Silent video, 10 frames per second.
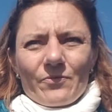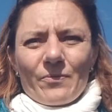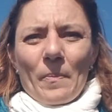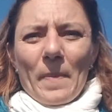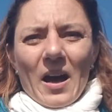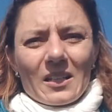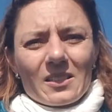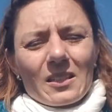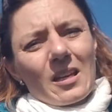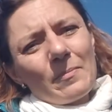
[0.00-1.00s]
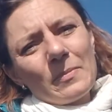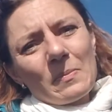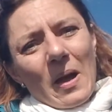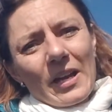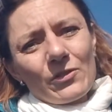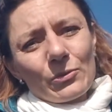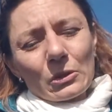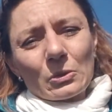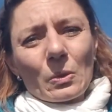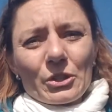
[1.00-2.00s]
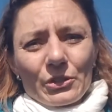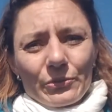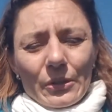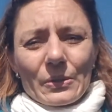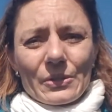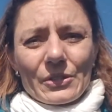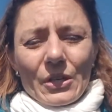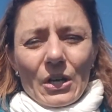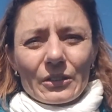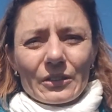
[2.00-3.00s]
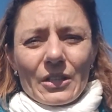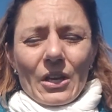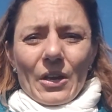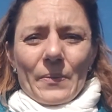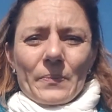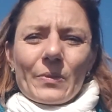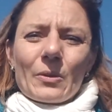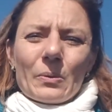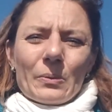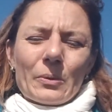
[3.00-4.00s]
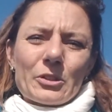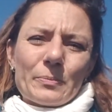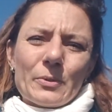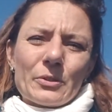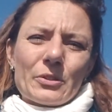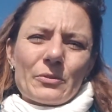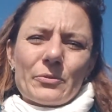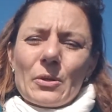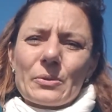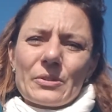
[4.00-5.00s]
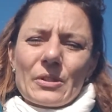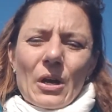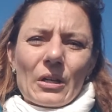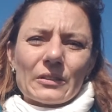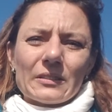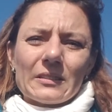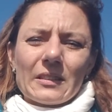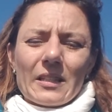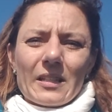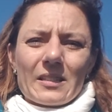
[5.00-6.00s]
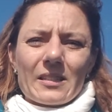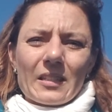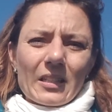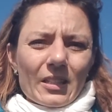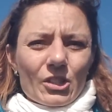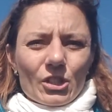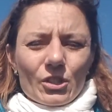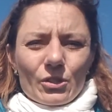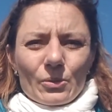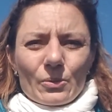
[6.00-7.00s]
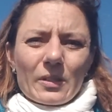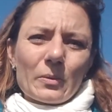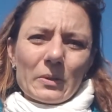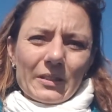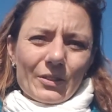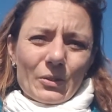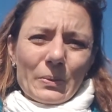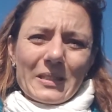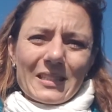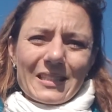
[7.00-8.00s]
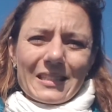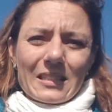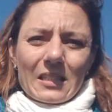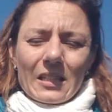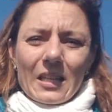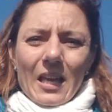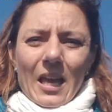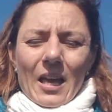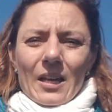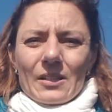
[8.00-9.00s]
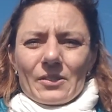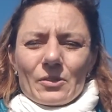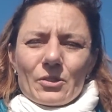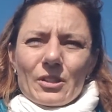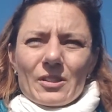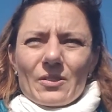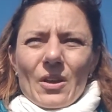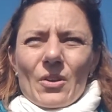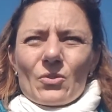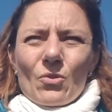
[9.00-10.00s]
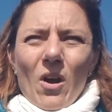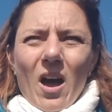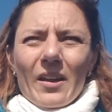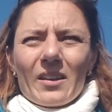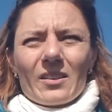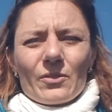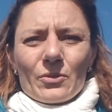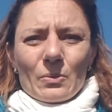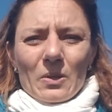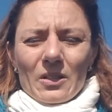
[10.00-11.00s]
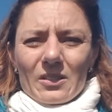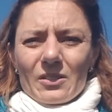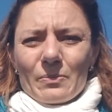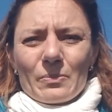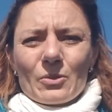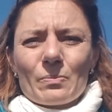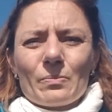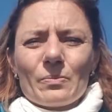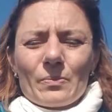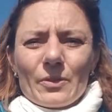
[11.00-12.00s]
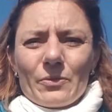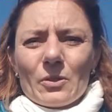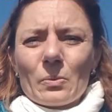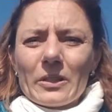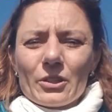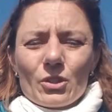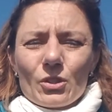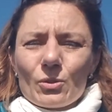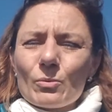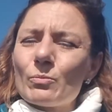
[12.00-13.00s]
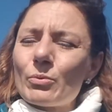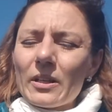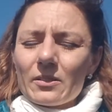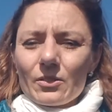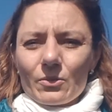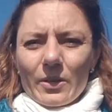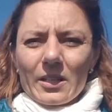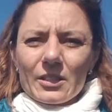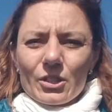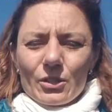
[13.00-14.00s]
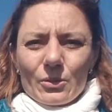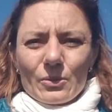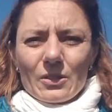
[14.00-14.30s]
but be mindful what you focus on, what you put your focus on and set energy to, that will increase. So just try, if you want, if you're willing to, practice gratitude.